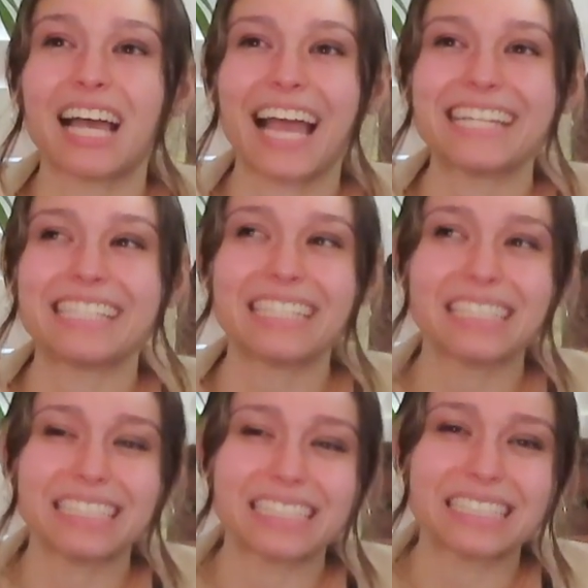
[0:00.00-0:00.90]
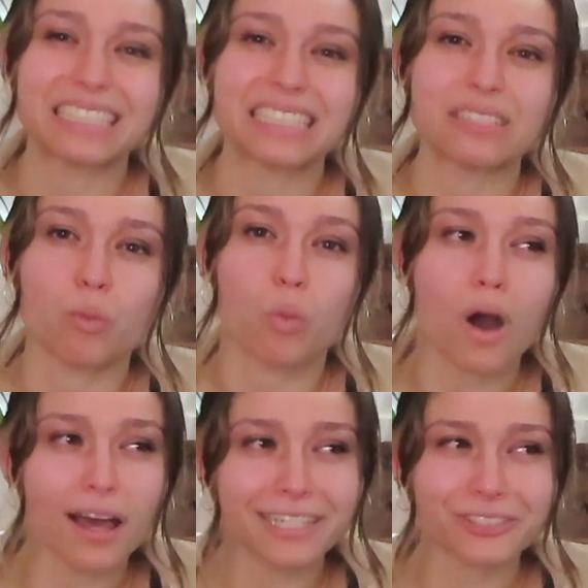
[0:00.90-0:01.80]
I didn't
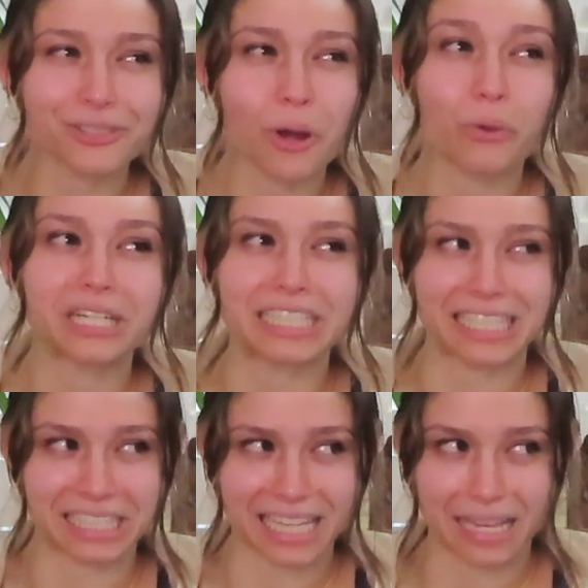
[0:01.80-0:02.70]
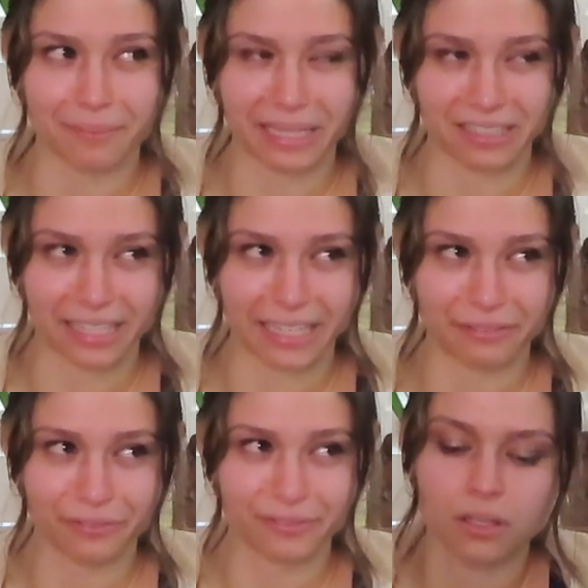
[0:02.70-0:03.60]
want or need that in my
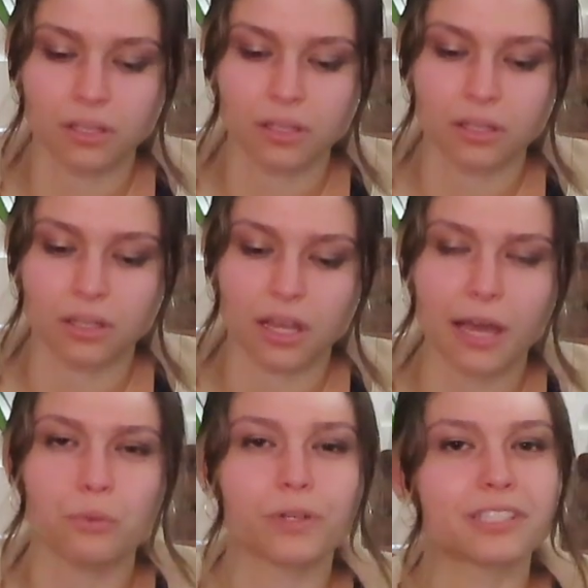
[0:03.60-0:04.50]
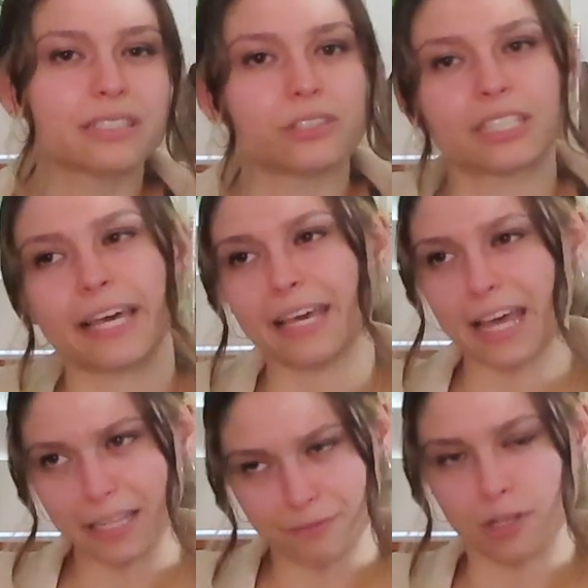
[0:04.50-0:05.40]
life. I would still take
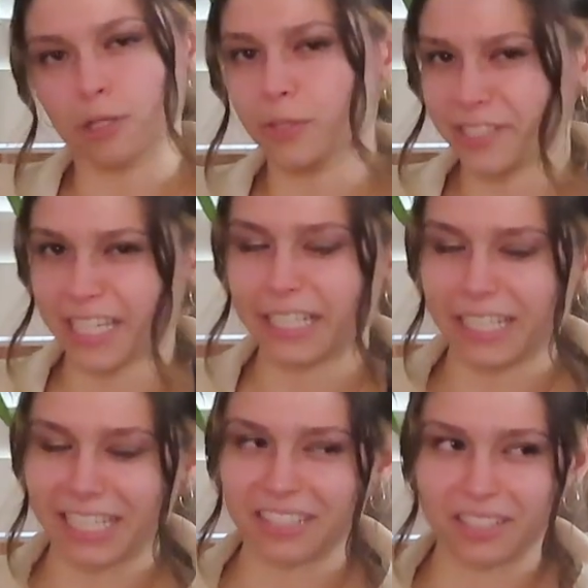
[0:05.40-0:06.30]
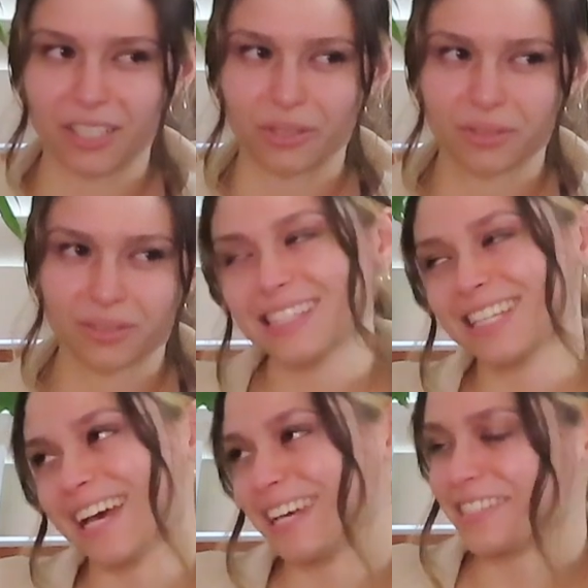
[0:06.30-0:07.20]
any followers I could get, though. That's
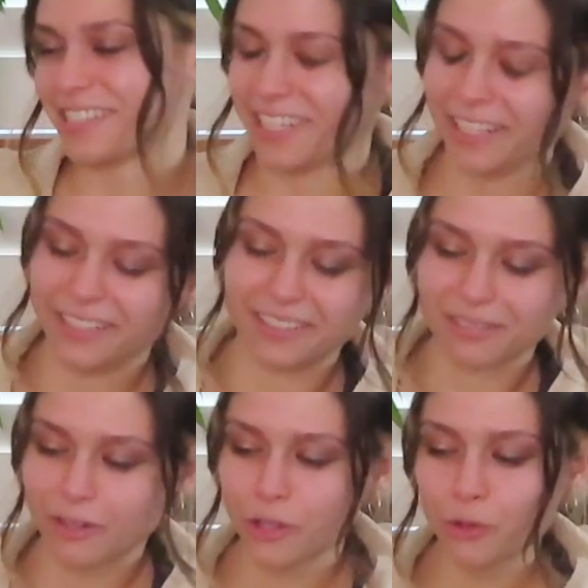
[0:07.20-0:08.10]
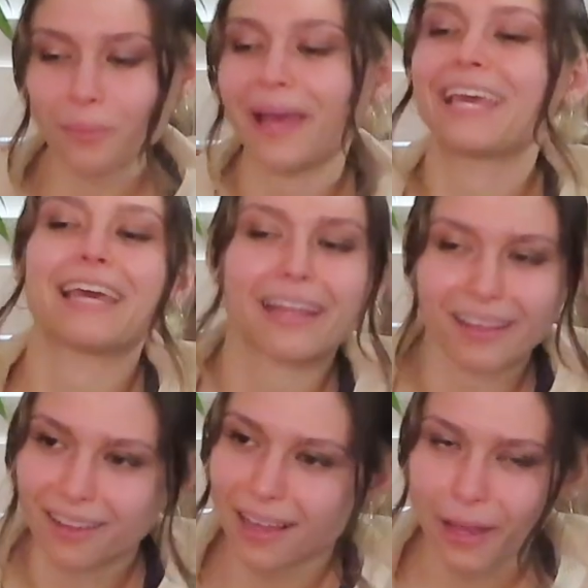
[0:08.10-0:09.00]
an S tier. Oh, who am I
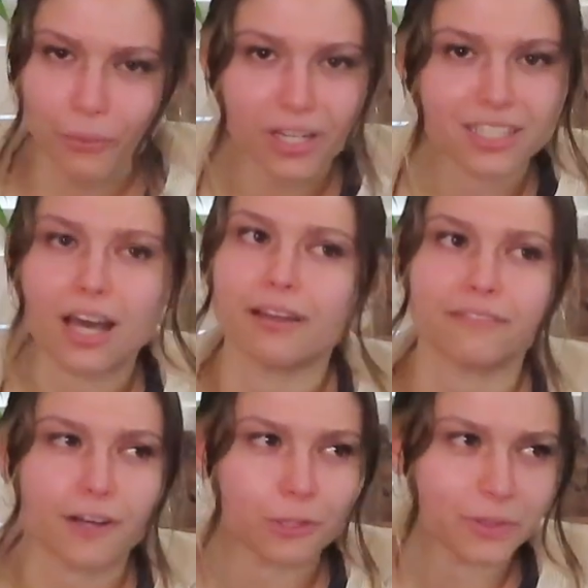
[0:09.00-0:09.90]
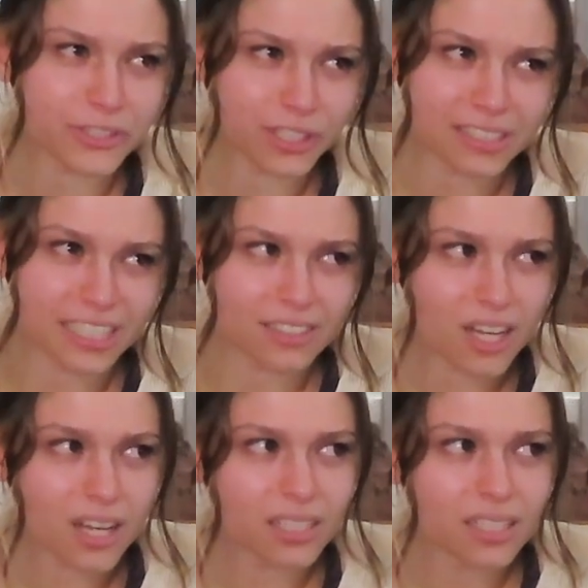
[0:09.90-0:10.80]
kidding? I want a ton of followers on
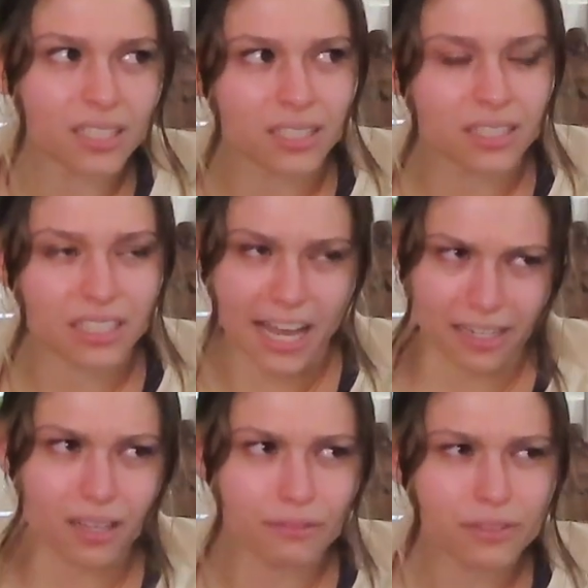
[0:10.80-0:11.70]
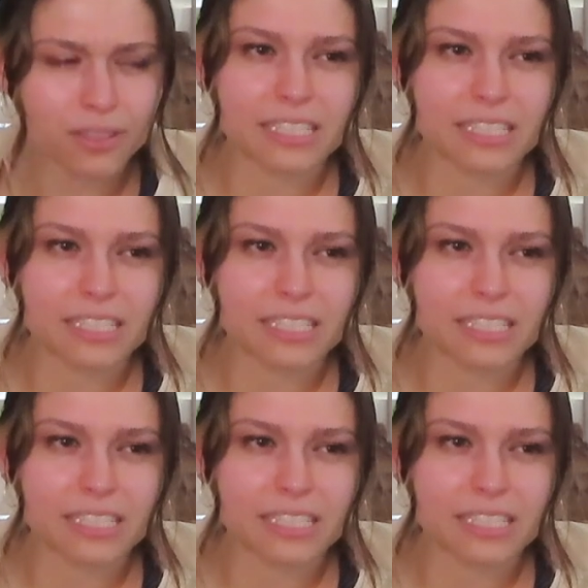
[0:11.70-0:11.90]
TikTok. Kind of.